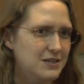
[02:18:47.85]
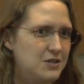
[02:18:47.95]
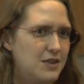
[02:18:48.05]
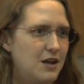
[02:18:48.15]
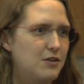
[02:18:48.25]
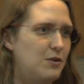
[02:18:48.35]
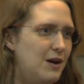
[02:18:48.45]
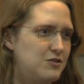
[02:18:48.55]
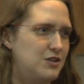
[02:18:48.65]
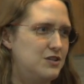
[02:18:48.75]
So there the
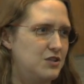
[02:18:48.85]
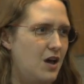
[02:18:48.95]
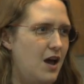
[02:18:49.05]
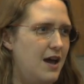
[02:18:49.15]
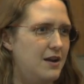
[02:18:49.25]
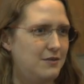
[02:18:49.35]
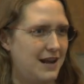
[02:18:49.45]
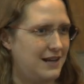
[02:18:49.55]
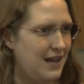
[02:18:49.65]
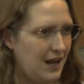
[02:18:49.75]
question is not
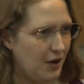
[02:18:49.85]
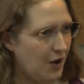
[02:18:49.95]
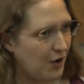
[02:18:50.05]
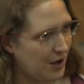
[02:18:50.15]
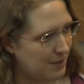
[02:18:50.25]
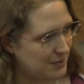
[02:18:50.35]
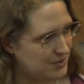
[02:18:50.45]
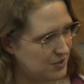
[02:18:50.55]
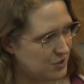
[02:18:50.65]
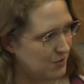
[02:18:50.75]
eradicating all
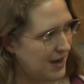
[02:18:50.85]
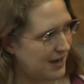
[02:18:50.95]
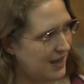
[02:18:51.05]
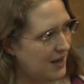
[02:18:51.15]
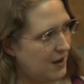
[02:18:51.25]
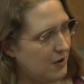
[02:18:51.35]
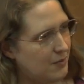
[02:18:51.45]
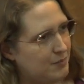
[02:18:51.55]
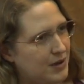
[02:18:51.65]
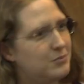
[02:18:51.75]
copies, it's eradicating
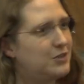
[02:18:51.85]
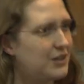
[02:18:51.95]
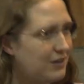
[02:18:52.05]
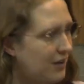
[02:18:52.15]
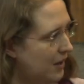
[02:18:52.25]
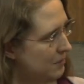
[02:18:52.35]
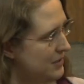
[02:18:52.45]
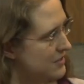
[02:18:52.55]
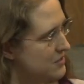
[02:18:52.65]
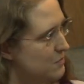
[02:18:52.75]
all public
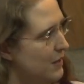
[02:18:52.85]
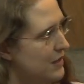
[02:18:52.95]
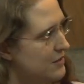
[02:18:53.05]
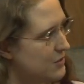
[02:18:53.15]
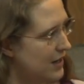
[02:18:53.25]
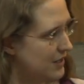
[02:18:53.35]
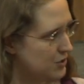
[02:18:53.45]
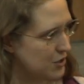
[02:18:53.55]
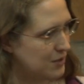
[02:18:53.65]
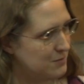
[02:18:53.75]
copies, but trying to
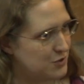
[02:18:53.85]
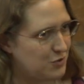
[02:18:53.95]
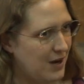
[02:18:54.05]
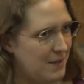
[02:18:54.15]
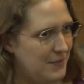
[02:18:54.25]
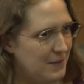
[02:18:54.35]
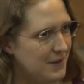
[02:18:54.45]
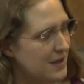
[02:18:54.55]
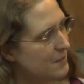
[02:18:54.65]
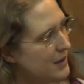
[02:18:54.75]
circumscribe them.
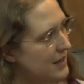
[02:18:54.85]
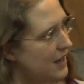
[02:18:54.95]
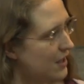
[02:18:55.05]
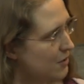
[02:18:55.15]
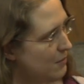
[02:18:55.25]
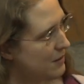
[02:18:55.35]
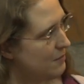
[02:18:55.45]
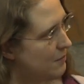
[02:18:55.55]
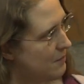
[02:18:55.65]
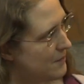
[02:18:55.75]
But Nick, you've
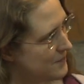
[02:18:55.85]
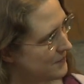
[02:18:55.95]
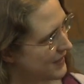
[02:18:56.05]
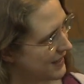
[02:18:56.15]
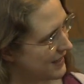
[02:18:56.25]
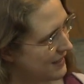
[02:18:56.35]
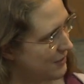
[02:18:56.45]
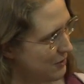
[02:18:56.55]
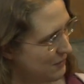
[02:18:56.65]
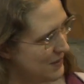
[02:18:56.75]

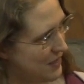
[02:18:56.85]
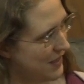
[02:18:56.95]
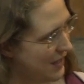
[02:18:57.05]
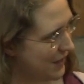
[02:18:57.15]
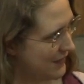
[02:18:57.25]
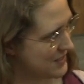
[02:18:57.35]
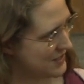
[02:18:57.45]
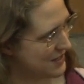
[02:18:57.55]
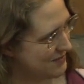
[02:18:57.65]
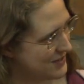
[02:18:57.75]
been thinking on this
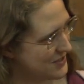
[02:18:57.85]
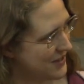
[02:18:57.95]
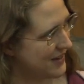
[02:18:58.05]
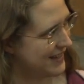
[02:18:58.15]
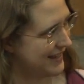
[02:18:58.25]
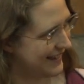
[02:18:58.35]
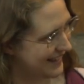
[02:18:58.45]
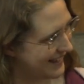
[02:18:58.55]
as I've been talking.